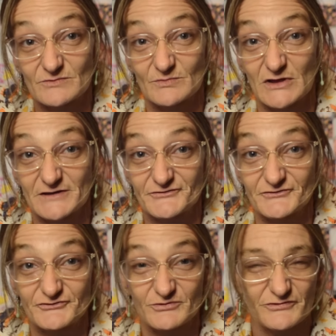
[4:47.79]
in
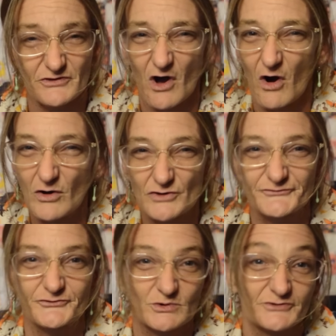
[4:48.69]
places with all
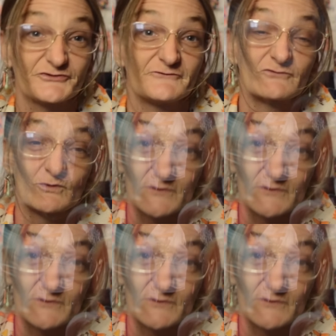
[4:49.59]
sorts of